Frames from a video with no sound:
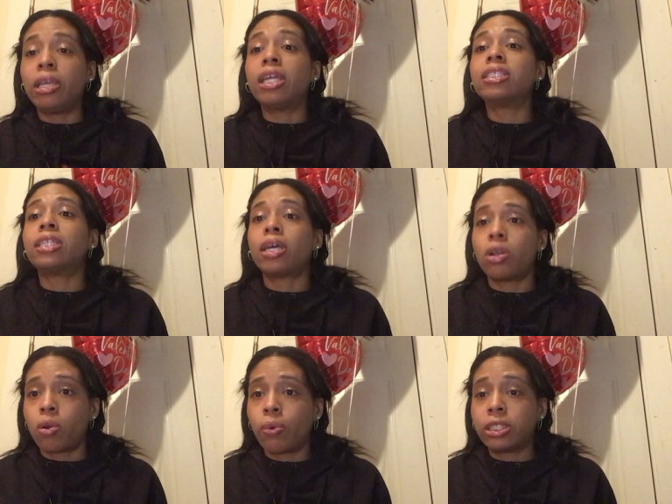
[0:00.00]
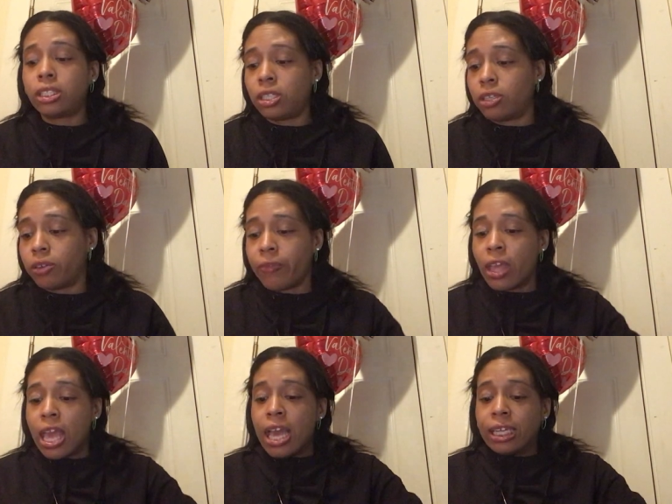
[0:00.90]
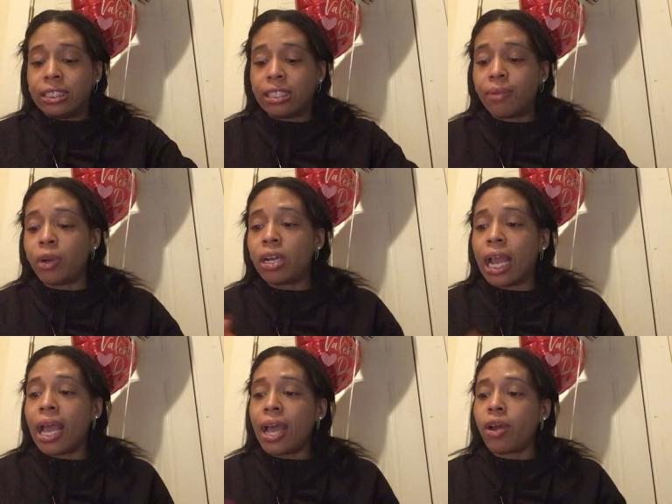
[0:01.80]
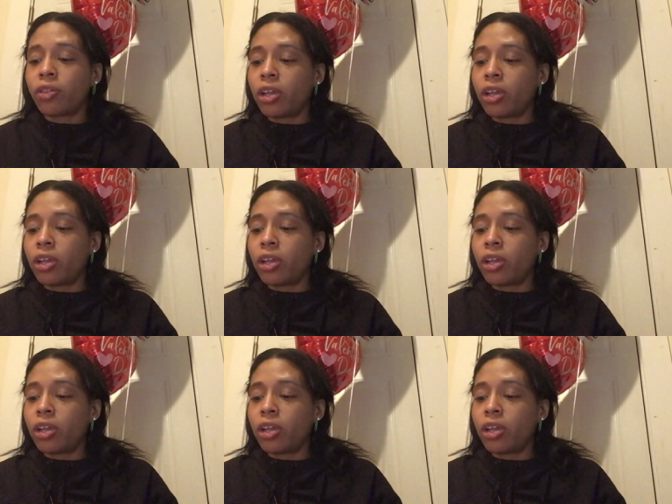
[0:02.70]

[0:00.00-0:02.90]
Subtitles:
he does not know what to do. Simmer down.